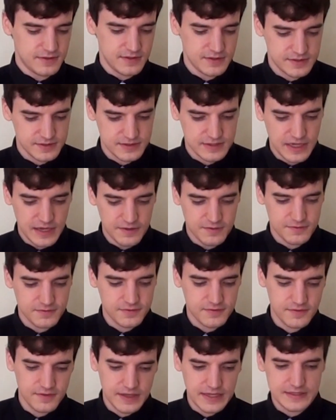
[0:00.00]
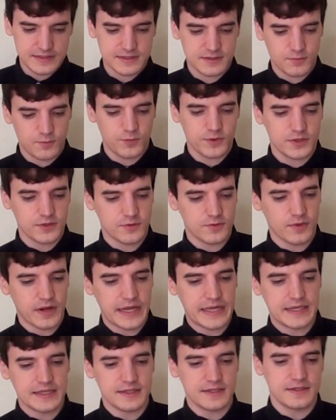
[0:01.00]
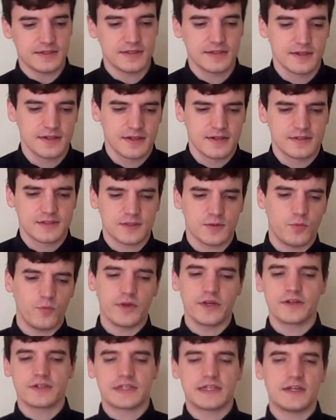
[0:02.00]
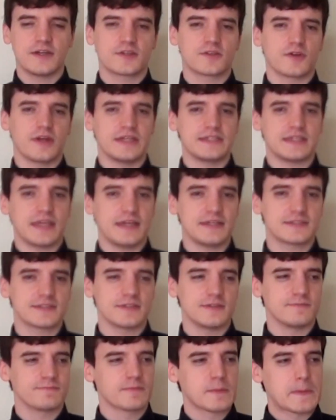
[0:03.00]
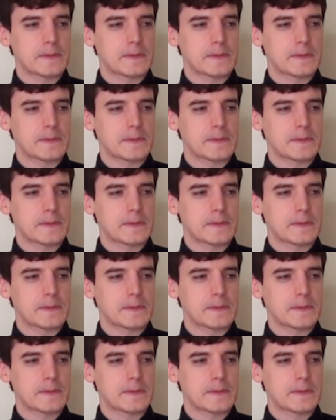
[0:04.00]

stuff and some weird writing, some weird characterization.